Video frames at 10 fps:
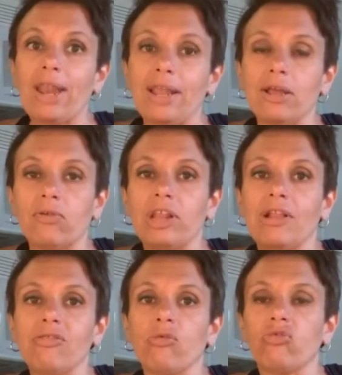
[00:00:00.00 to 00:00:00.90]

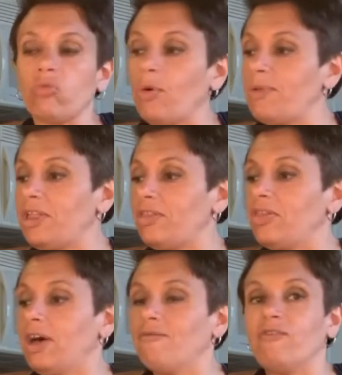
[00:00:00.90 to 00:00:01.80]
ingredients, which will be the